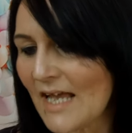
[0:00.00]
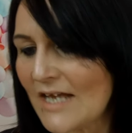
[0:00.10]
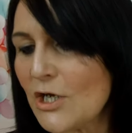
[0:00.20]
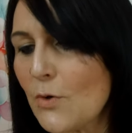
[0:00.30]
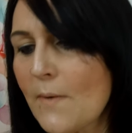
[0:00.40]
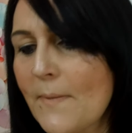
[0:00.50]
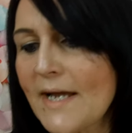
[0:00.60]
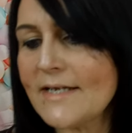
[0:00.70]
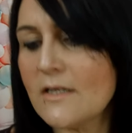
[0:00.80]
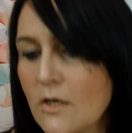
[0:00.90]
I know I'm
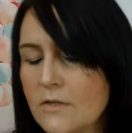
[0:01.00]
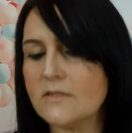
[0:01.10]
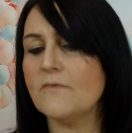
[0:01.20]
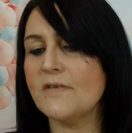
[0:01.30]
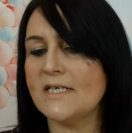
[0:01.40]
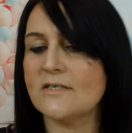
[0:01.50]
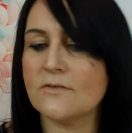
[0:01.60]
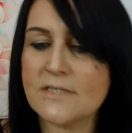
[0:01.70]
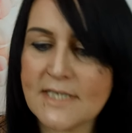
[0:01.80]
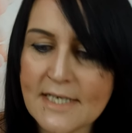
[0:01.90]
buying a lot of these
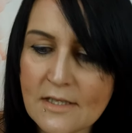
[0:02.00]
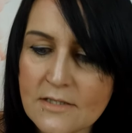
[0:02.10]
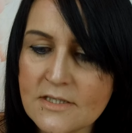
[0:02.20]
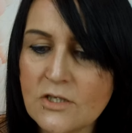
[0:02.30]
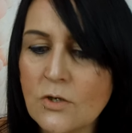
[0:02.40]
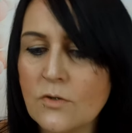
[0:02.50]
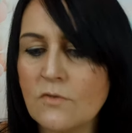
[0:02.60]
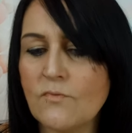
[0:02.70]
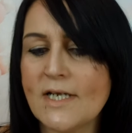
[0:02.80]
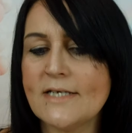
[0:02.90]
concealers, and the
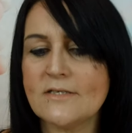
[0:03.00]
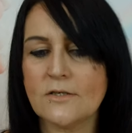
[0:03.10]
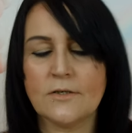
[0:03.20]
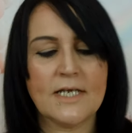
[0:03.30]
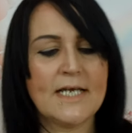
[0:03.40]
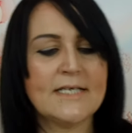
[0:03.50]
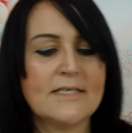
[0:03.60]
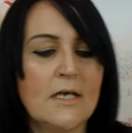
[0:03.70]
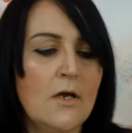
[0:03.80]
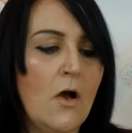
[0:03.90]
only reason
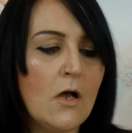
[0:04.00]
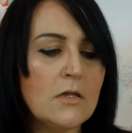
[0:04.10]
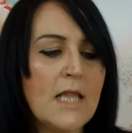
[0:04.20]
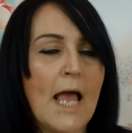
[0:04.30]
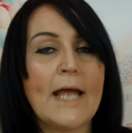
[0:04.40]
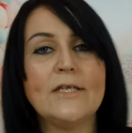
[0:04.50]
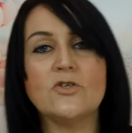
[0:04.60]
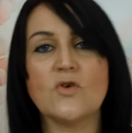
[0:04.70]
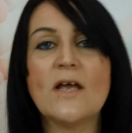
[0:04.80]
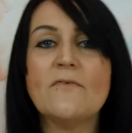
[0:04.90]
is online you
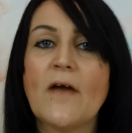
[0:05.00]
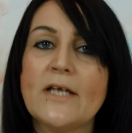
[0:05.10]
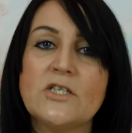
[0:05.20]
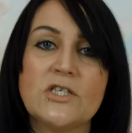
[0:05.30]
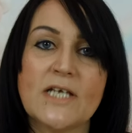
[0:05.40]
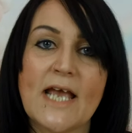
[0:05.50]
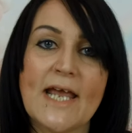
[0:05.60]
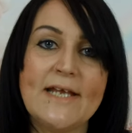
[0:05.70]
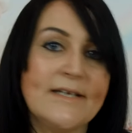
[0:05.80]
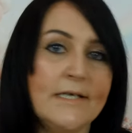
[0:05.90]
try and find a
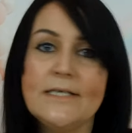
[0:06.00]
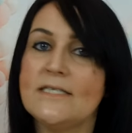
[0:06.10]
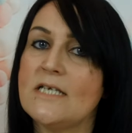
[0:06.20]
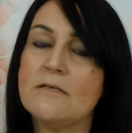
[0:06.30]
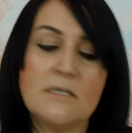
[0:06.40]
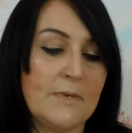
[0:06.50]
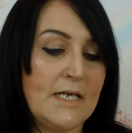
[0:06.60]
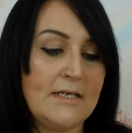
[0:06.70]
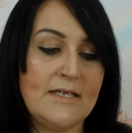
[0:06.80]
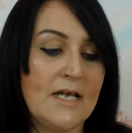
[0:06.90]
shade, seems to
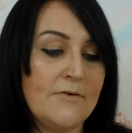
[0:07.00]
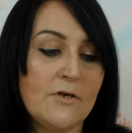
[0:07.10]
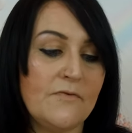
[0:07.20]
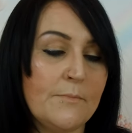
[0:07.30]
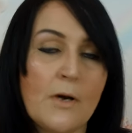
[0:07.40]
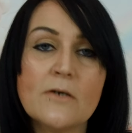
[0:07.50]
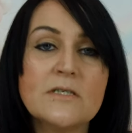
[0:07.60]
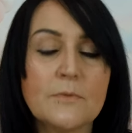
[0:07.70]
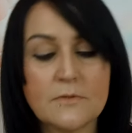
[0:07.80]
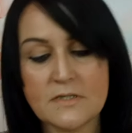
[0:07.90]
be near enough
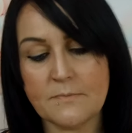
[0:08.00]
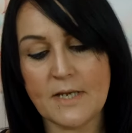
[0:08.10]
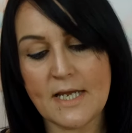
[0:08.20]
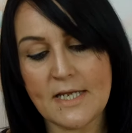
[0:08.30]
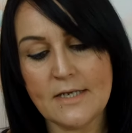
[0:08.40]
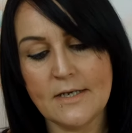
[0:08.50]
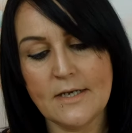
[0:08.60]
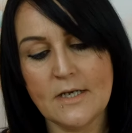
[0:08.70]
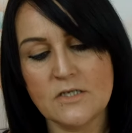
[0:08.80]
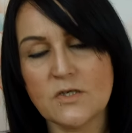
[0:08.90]
impossible to me.
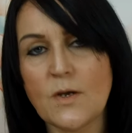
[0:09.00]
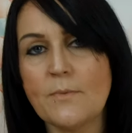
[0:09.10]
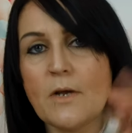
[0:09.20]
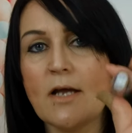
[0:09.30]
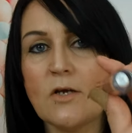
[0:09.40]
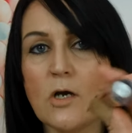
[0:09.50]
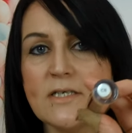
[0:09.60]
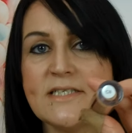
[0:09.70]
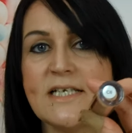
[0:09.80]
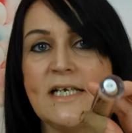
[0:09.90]
So I got a
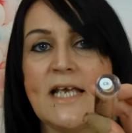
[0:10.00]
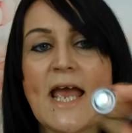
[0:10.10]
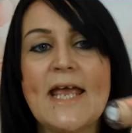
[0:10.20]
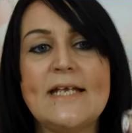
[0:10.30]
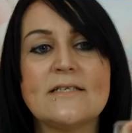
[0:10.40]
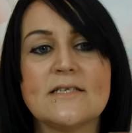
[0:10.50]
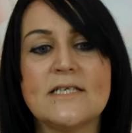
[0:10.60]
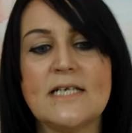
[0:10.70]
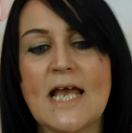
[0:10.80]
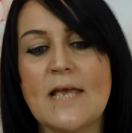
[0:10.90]
C8
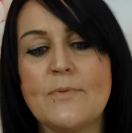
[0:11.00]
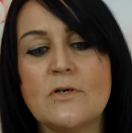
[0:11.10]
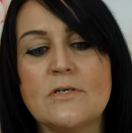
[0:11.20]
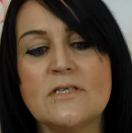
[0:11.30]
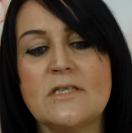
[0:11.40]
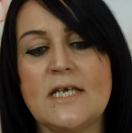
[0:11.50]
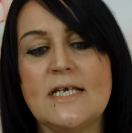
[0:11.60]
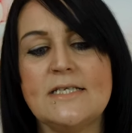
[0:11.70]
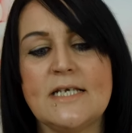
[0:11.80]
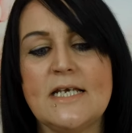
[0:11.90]
today because
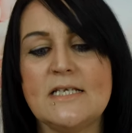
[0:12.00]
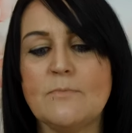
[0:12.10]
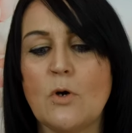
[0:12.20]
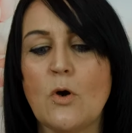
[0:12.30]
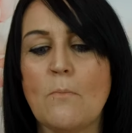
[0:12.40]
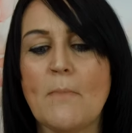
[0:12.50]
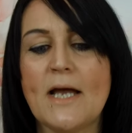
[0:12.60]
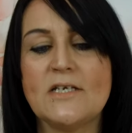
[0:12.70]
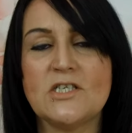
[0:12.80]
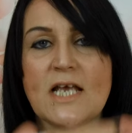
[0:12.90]
this is more
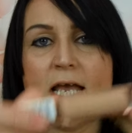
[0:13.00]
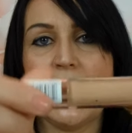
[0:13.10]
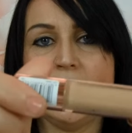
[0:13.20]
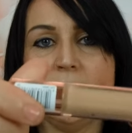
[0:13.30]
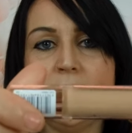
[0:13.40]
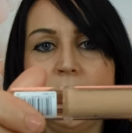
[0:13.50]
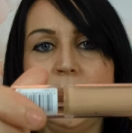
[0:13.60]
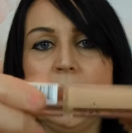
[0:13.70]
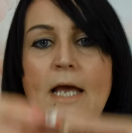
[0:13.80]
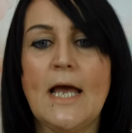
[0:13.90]
my shade,
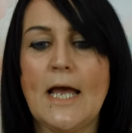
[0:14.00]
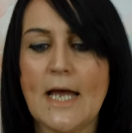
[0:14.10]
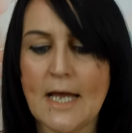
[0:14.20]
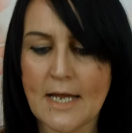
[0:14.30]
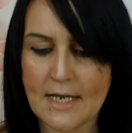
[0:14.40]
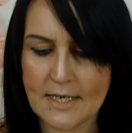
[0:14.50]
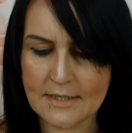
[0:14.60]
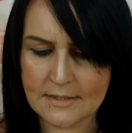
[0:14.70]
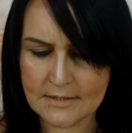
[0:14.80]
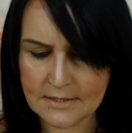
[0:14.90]

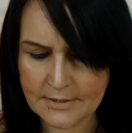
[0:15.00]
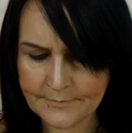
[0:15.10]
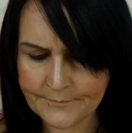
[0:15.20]
and